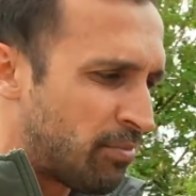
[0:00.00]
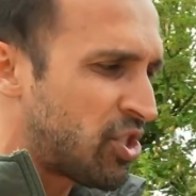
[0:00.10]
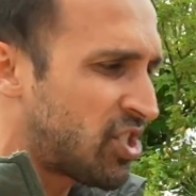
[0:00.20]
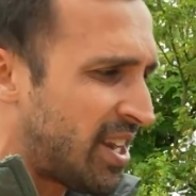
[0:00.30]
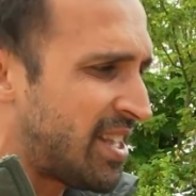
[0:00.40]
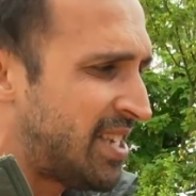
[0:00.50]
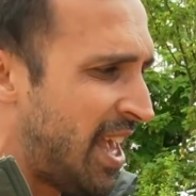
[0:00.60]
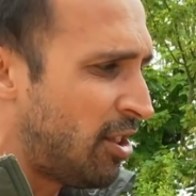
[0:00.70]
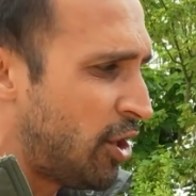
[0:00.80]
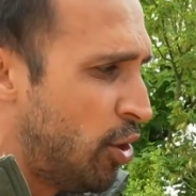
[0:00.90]
I'm just going to
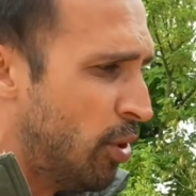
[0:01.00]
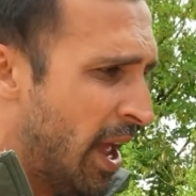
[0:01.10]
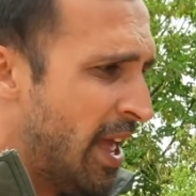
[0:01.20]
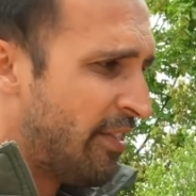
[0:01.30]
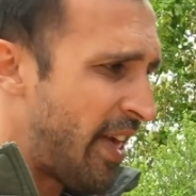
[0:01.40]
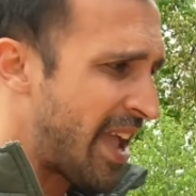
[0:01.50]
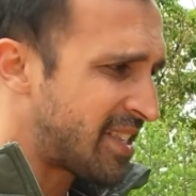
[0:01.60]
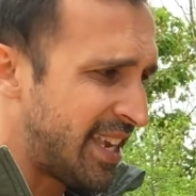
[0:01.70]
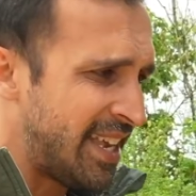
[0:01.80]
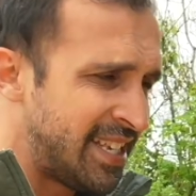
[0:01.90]
tell you
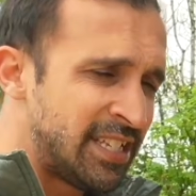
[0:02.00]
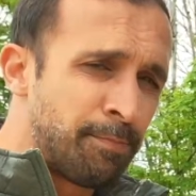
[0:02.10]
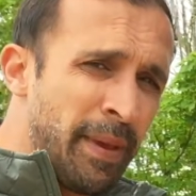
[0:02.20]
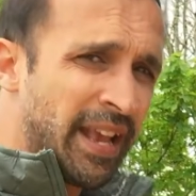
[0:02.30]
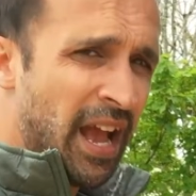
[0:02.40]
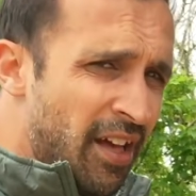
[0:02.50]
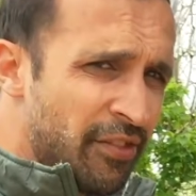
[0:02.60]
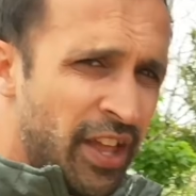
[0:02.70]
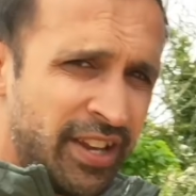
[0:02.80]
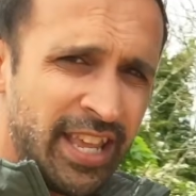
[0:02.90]
that it is bigger
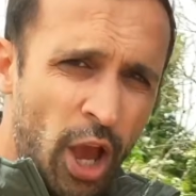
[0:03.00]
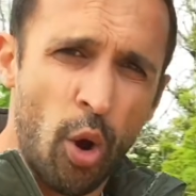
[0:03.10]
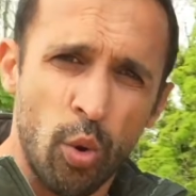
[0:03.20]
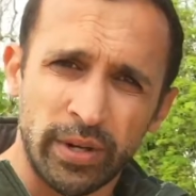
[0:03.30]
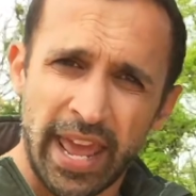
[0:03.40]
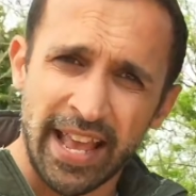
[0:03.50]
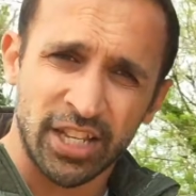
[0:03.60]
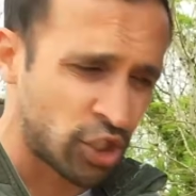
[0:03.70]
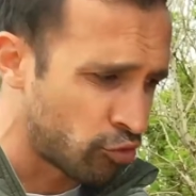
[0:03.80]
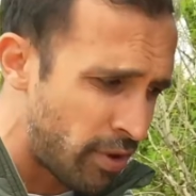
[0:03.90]
than the old
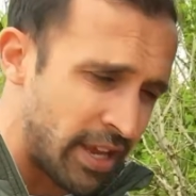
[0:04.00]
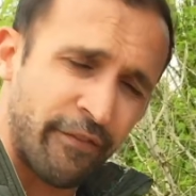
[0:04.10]
X3,